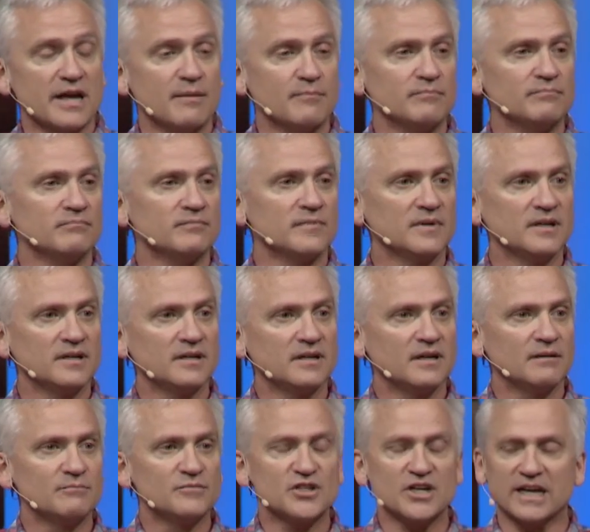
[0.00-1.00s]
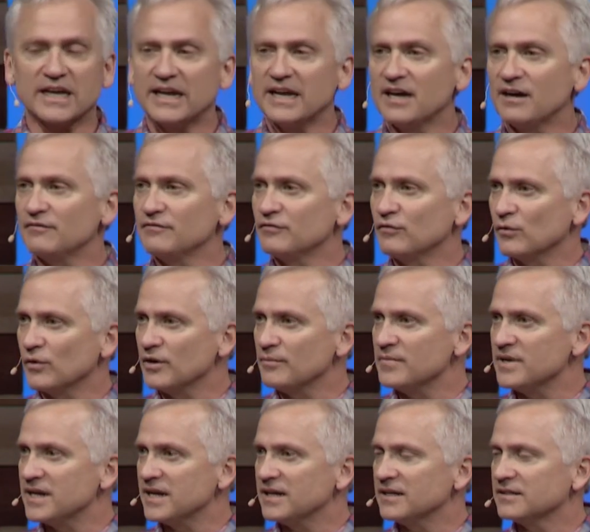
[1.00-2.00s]
I'm checking out for a
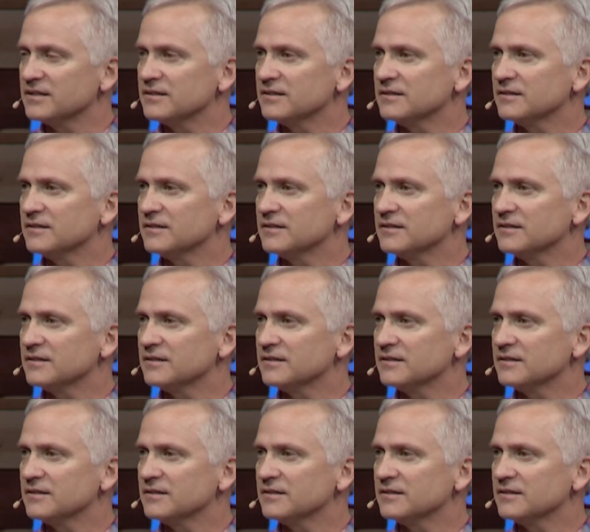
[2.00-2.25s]
minute.